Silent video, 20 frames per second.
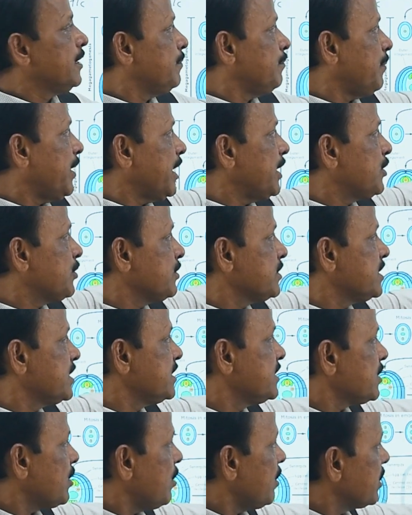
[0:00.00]

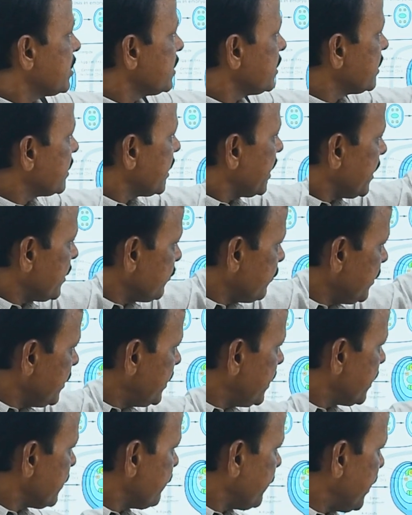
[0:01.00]
Mitosis occur, and with
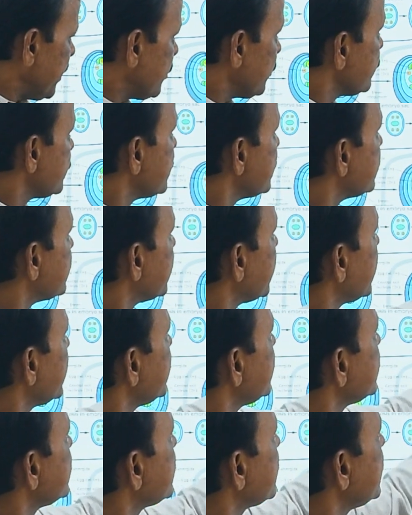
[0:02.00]
that mitosis, here
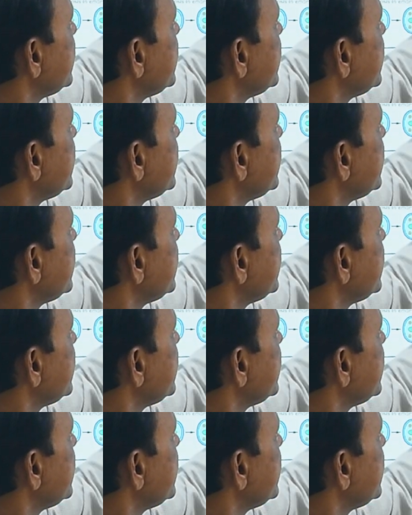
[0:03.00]
it is